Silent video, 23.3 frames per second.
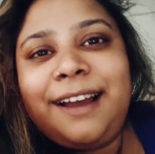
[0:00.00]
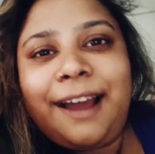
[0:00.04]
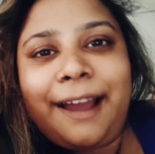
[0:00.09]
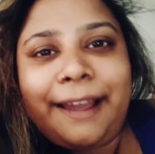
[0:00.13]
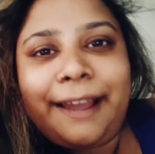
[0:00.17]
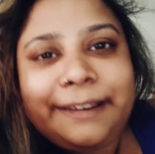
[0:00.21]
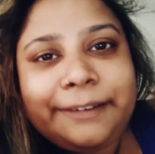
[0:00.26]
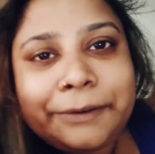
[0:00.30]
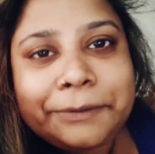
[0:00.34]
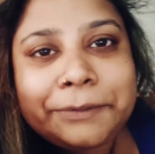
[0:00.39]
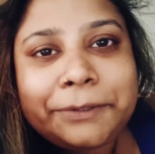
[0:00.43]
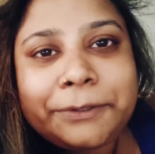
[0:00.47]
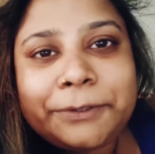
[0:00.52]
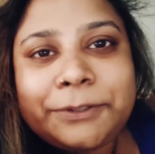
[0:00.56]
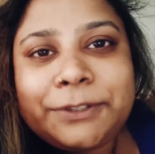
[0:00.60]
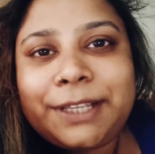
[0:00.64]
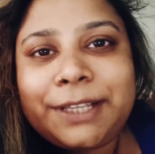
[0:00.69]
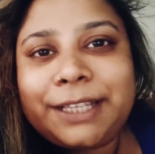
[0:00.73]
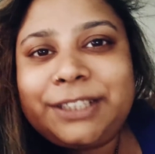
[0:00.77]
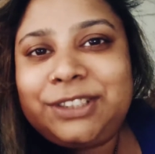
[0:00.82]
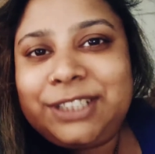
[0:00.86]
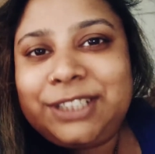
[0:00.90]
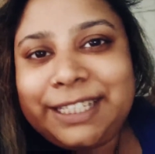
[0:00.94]
I know
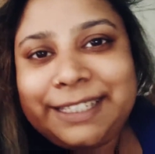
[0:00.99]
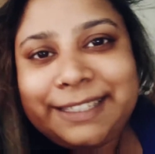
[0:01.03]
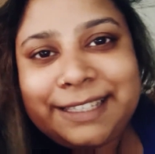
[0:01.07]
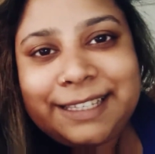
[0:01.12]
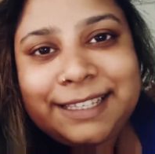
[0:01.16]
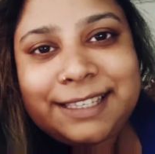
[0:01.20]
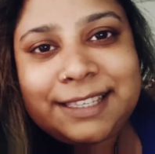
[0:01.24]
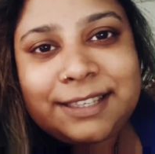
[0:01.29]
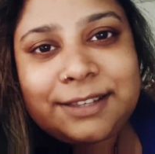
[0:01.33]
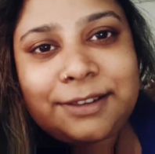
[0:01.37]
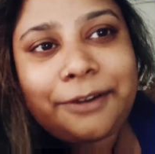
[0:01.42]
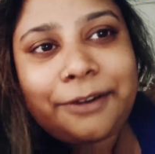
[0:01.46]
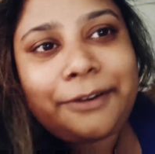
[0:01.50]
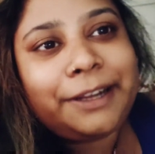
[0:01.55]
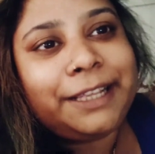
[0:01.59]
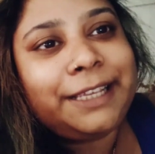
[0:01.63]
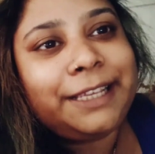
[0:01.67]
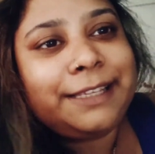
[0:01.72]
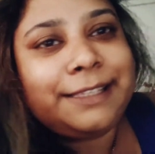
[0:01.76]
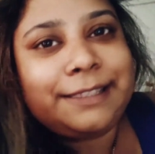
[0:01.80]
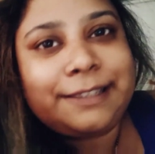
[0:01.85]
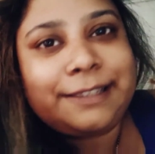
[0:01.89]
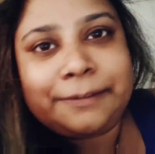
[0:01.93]
those are cheesy
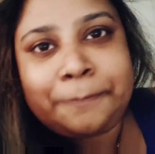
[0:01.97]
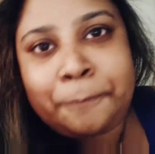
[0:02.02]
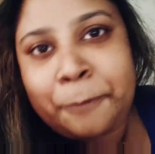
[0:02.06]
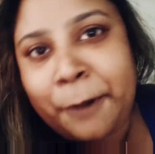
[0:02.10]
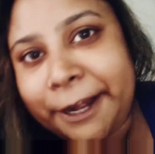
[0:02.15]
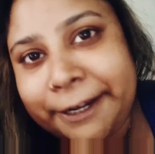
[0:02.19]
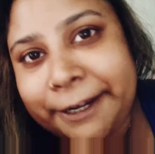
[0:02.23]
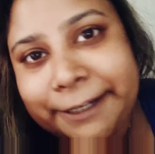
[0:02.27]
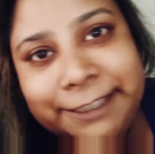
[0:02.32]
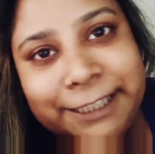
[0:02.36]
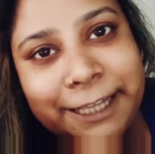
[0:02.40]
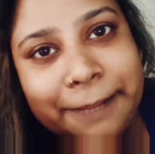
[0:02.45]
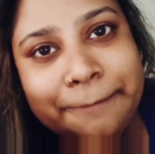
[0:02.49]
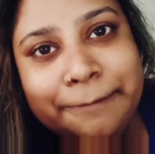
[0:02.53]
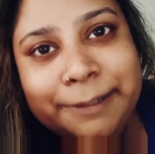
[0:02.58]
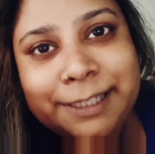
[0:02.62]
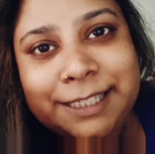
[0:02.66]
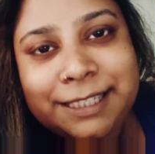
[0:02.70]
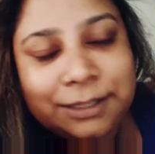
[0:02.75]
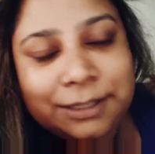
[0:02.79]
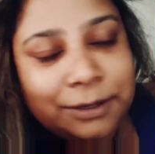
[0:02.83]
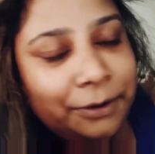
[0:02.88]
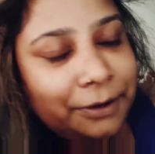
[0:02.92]
stories,
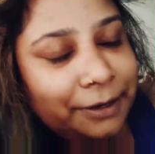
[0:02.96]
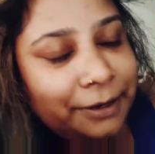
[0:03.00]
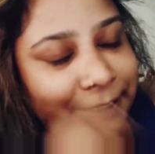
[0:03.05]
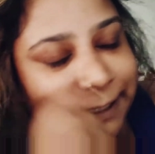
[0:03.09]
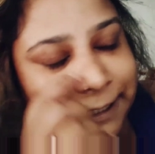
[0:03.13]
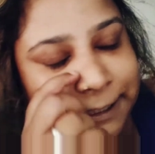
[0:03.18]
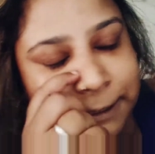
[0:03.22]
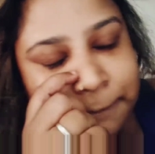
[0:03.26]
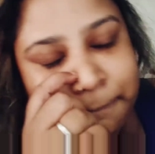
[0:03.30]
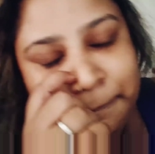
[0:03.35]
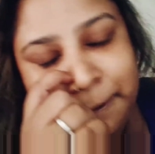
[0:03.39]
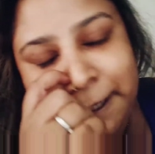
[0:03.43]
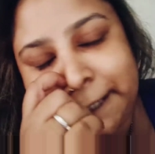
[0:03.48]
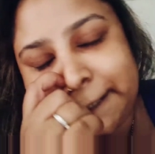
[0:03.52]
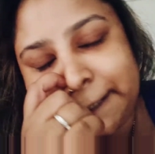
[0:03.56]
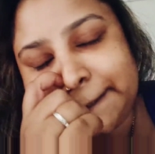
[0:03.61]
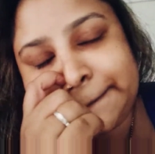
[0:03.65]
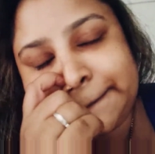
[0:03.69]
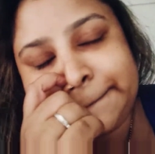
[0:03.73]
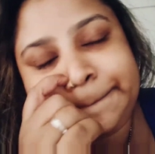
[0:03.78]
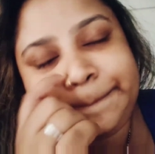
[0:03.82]
predictable stories, but